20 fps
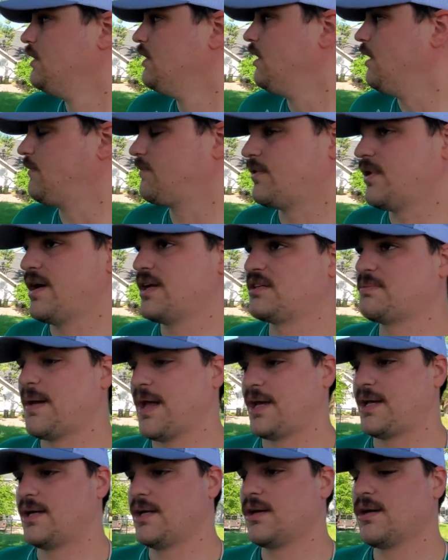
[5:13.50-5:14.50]
of grass
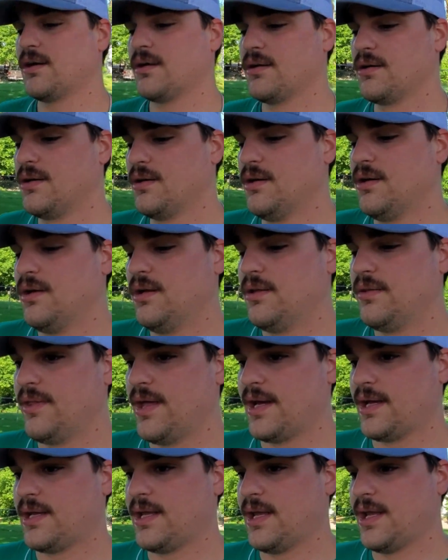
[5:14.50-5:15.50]
back here
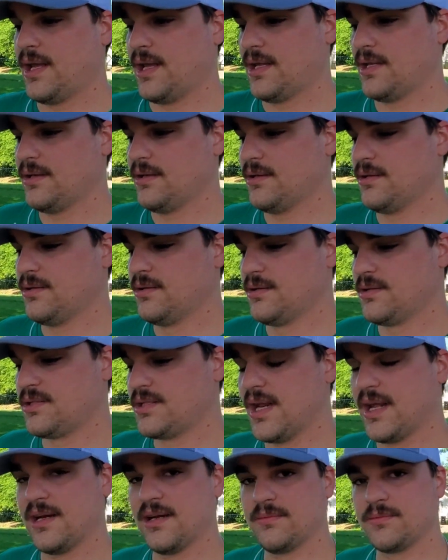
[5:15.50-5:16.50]
that can
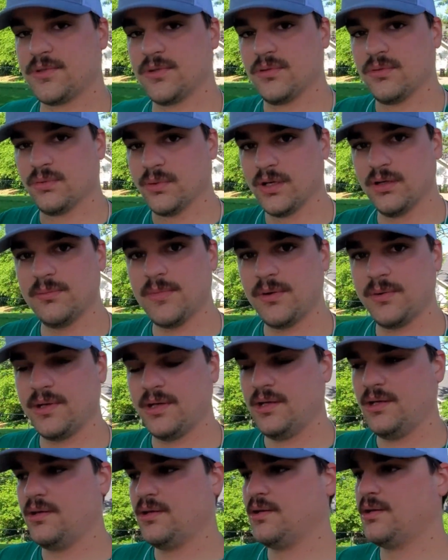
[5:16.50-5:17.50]
stand up to real
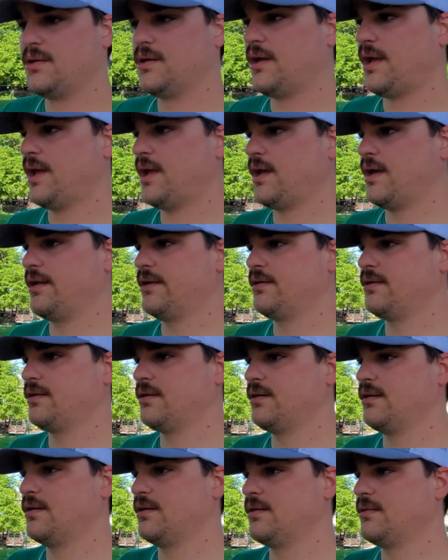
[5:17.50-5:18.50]
mowing and
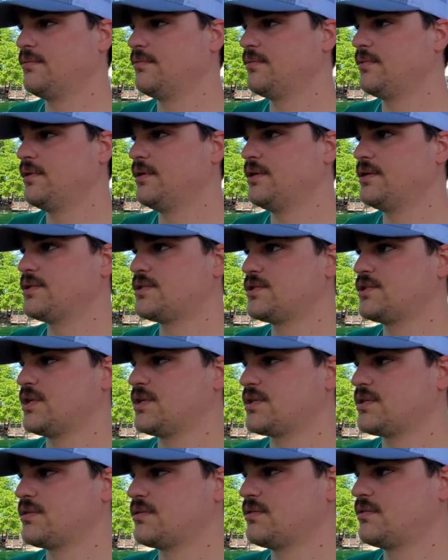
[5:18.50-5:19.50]
is
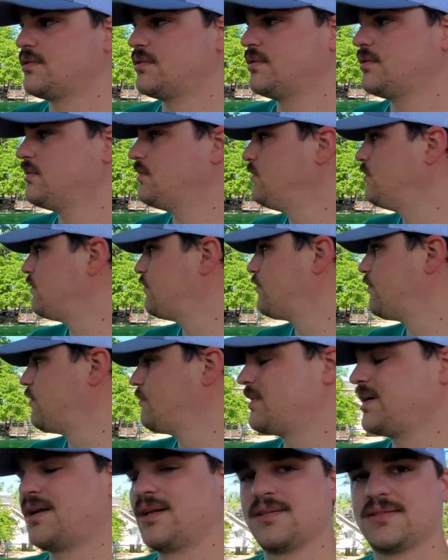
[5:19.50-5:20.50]
just
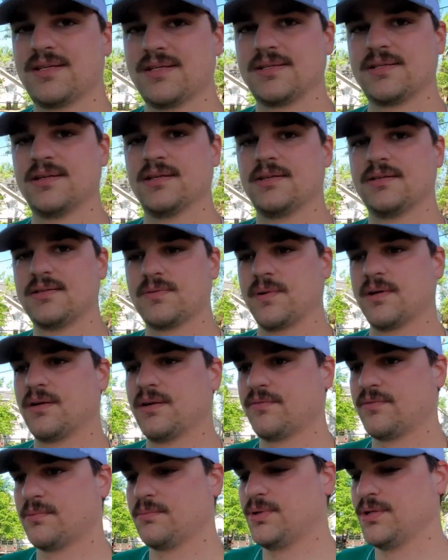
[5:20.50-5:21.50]
uniform and consistent, so I don't
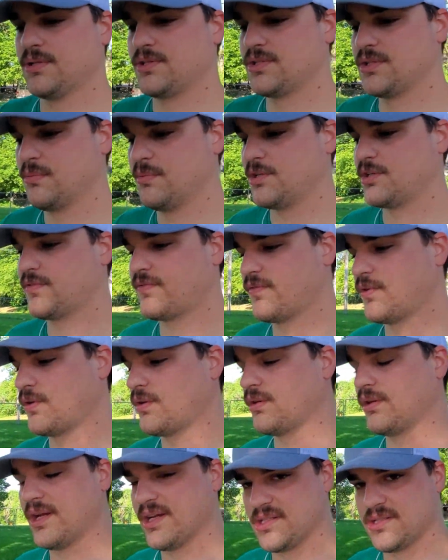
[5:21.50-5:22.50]
have to put so much
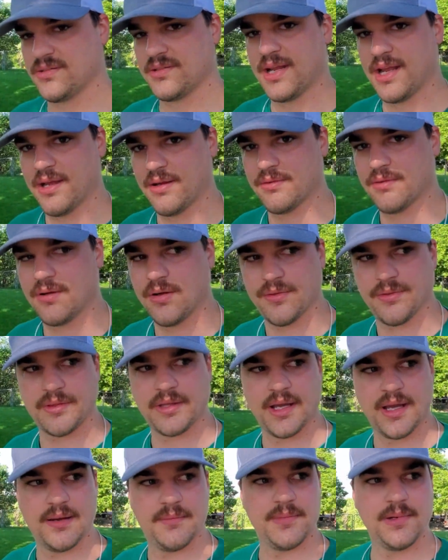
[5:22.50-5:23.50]
fertilizer down all
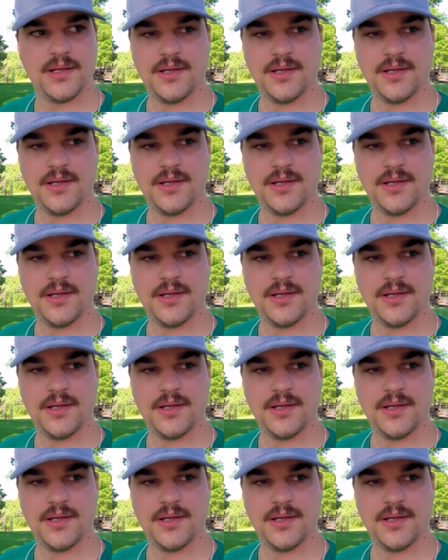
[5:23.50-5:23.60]
the time.